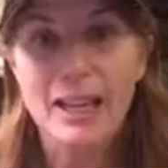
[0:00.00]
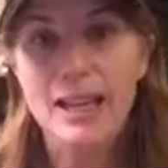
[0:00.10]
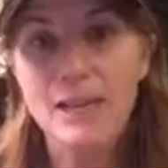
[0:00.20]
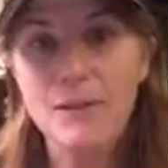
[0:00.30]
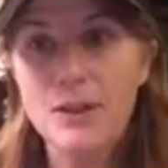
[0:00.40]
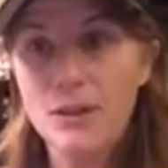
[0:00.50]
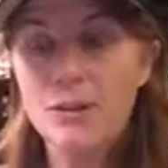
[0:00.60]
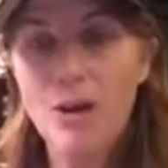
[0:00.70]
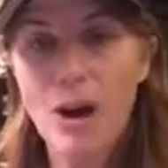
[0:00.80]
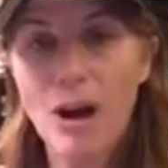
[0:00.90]
If
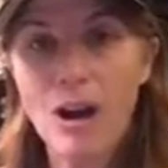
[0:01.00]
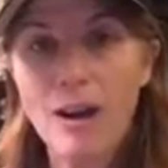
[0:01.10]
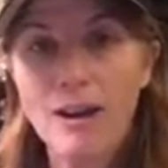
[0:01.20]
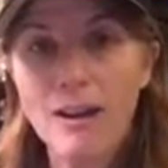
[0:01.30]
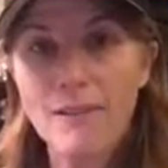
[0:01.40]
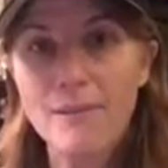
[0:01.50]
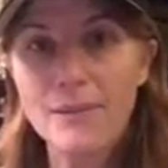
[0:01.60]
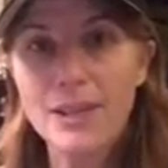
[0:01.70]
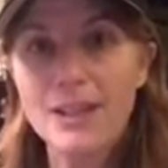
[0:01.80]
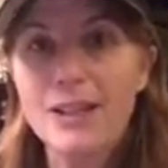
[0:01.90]
you are
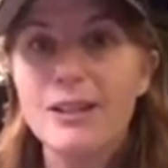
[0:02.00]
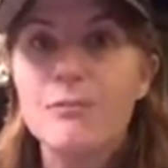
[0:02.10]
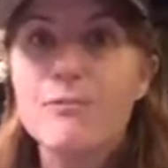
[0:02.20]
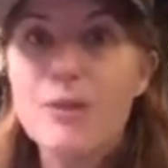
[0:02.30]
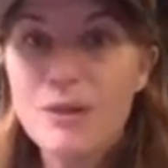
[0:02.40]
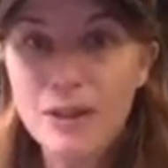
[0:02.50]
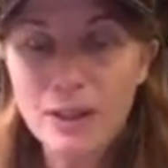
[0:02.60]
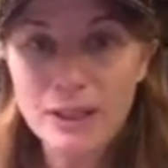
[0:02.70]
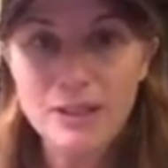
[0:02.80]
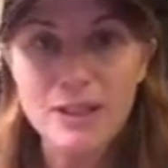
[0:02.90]
moving
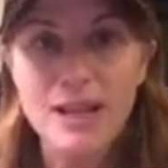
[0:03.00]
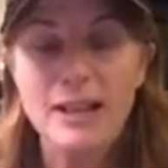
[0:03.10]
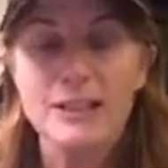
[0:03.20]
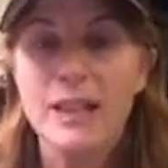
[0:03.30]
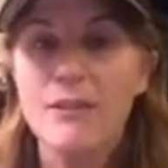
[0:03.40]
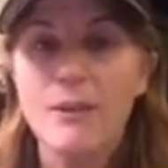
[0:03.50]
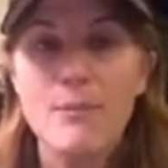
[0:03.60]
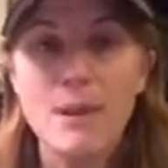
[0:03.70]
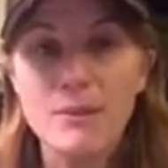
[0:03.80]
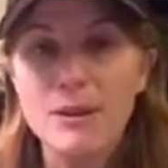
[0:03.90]
on to the next level,
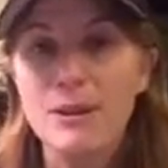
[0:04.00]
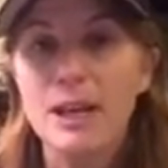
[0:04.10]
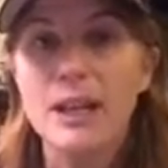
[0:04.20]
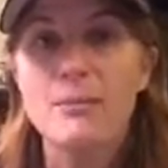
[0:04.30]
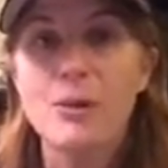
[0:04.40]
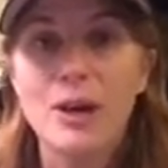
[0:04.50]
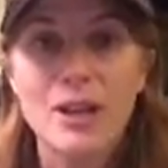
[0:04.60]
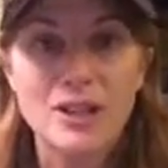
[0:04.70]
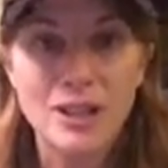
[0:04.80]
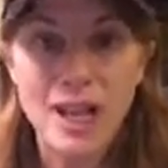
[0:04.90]
maybe you're getting more
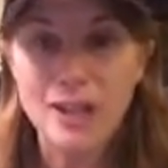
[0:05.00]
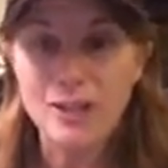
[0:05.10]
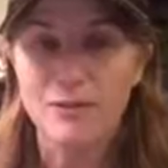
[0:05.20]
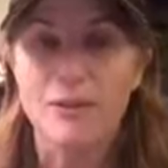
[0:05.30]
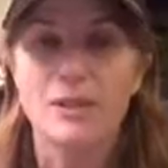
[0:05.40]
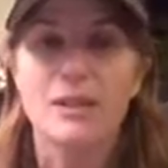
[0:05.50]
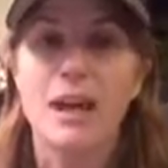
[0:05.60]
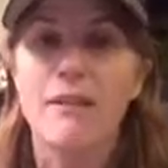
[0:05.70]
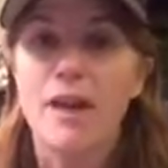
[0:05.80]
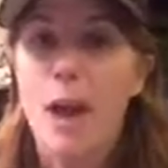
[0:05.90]
education for
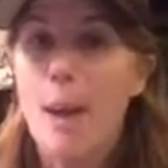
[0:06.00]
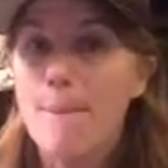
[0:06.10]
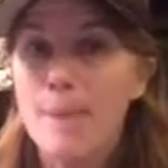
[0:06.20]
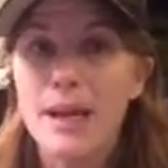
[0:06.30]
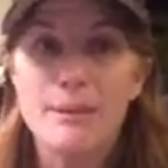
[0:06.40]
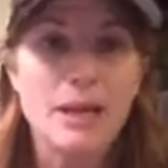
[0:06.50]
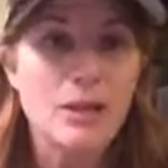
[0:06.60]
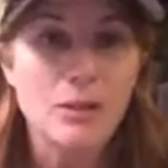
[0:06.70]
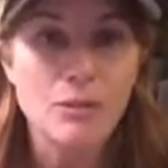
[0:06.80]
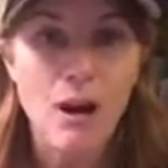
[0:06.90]
yourself. Maybe
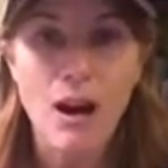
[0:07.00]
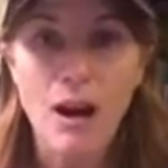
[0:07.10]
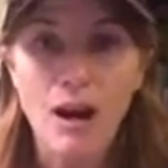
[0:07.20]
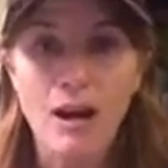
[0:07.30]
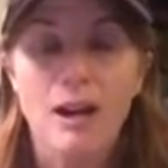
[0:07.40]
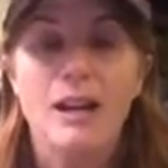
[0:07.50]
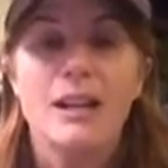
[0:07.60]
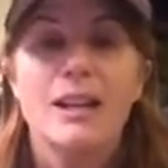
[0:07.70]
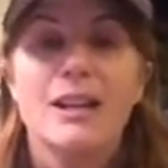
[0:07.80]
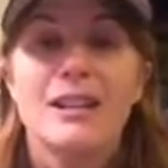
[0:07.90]
you are
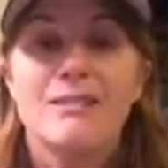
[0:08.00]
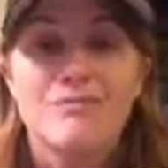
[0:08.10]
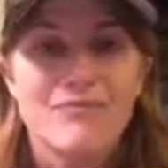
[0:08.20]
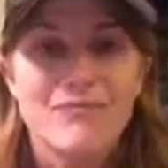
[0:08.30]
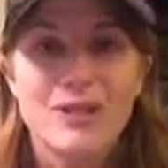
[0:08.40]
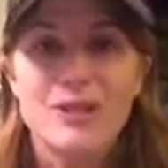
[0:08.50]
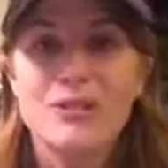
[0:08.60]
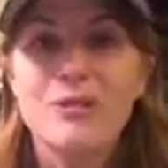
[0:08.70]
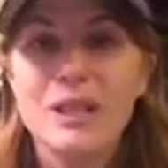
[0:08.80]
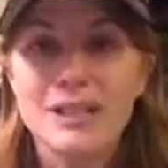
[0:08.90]

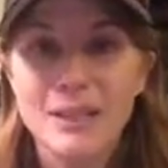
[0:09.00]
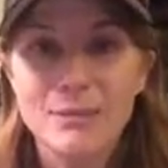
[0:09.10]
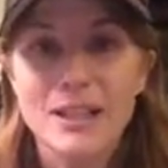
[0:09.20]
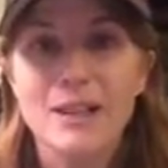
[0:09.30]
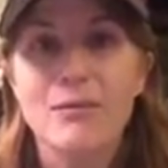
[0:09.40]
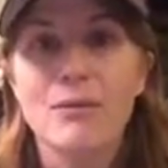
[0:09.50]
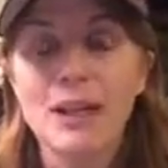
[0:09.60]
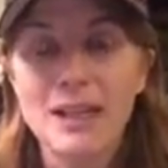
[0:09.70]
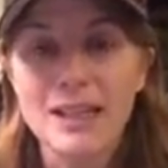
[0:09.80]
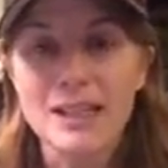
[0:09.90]
doing something
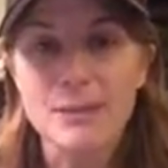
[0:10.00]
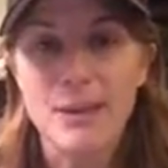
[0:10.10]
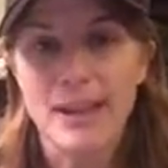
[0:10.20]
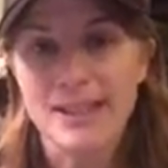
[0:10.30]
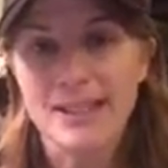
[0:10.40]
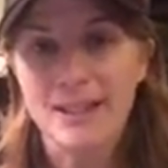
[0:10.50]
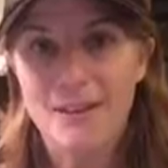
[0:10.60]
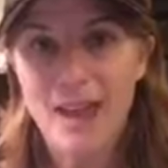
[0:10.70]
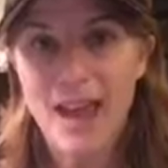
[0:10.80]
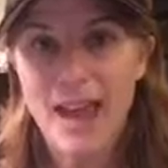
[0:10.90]
really expansive
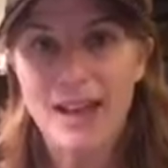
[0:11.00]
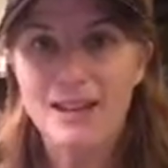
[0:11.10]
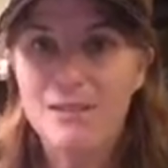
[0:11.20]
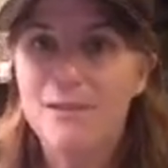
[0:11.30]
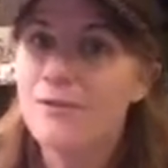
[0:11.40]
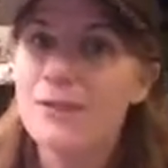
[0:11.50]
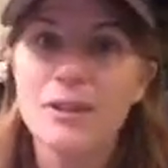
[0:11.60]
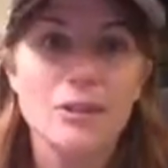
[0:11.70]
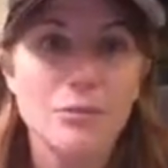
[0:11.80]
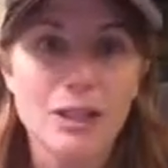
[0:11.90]
and it
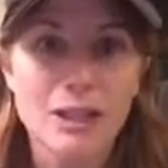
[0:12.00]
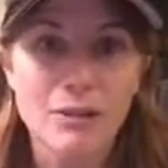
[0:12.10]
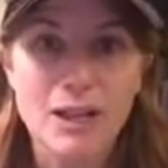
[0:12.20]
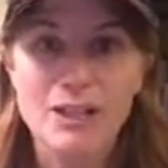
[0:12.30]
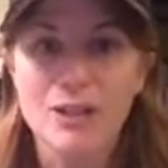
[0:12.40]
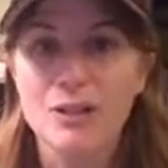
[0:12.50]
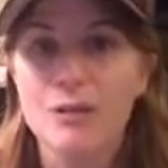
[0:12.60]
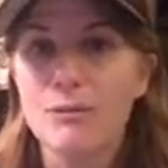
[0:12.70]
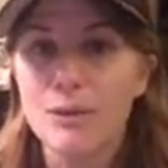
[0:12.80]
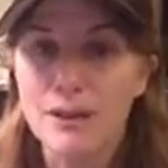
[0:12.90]
feels really great to
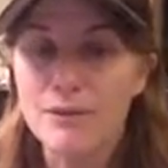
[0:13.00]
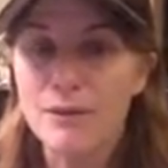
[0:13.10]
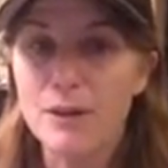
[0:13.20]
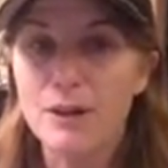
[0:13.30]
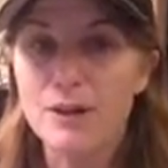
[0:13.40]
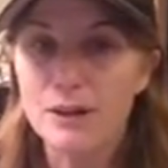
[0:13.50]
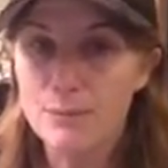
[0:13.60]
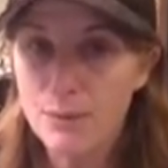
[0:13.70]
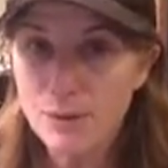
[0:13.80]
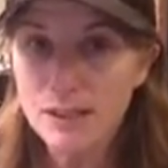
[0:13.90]
you, but for your
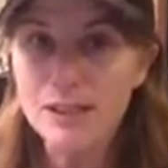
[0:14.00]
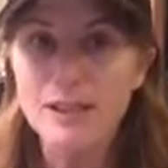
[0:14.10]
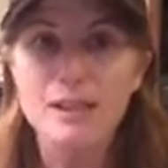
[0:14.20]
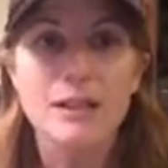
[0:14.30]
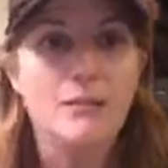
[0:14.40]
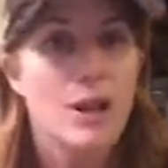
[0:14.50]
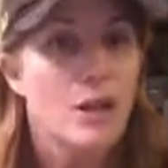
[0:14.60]
support system,